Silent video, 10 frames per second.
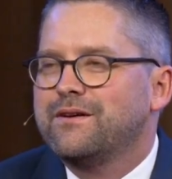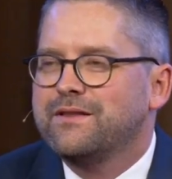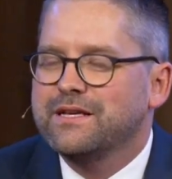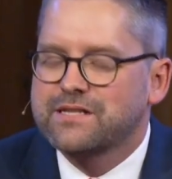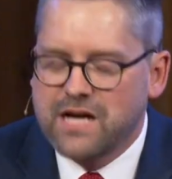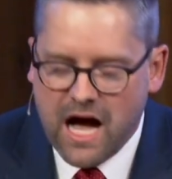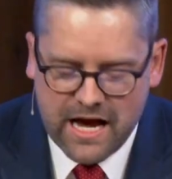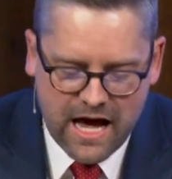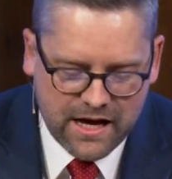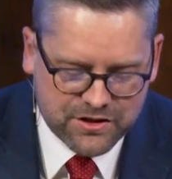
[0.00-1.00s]
this
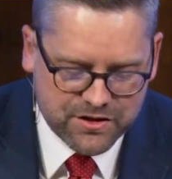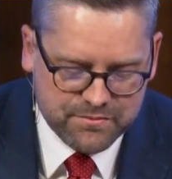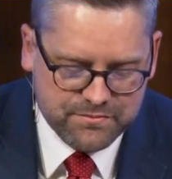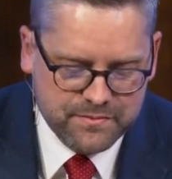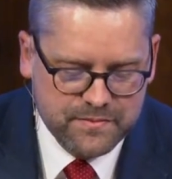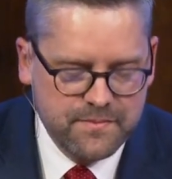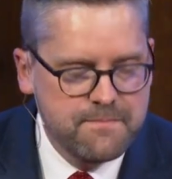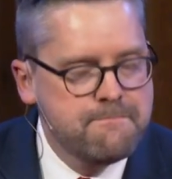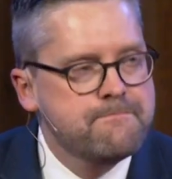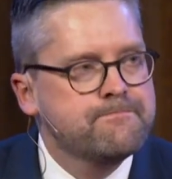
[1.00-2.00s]
chiasm,
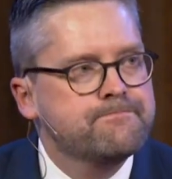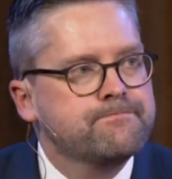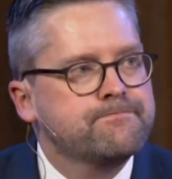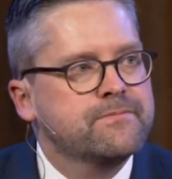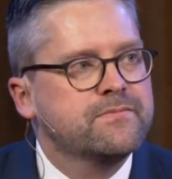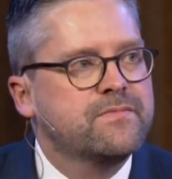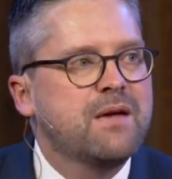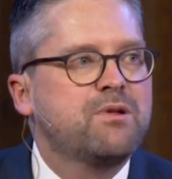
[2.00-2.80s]
they